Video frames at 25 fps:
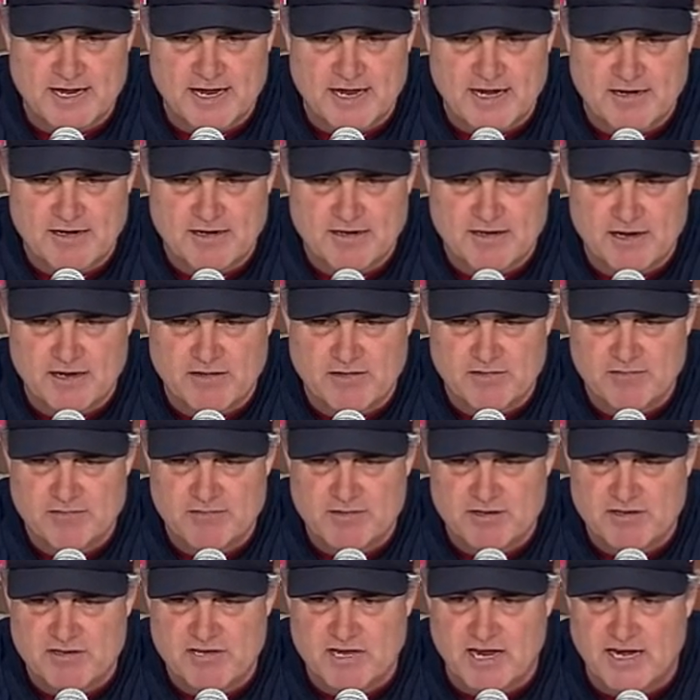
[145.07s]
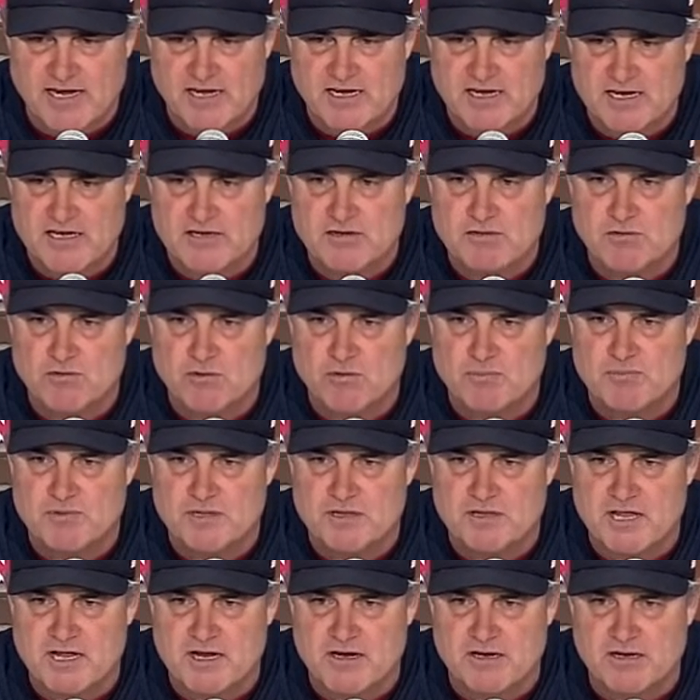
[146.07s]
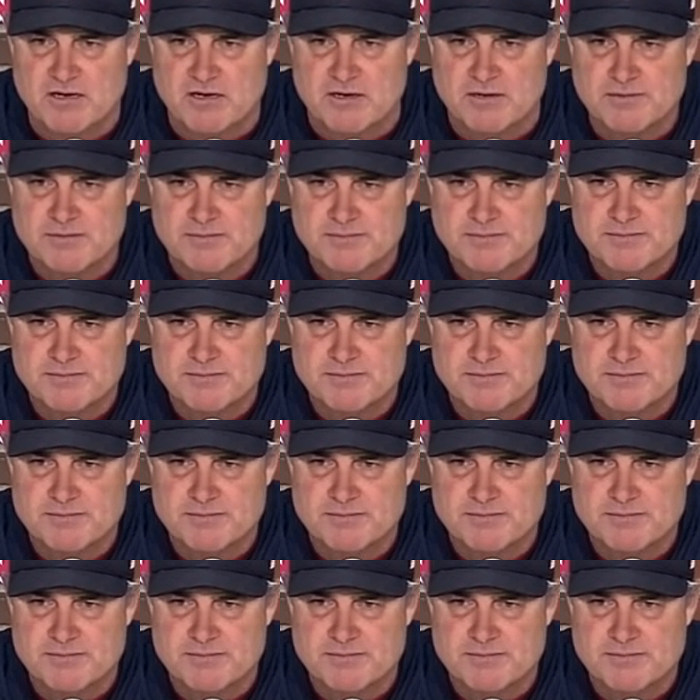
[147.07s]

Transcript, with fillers: in, in the tight-knit group that they are.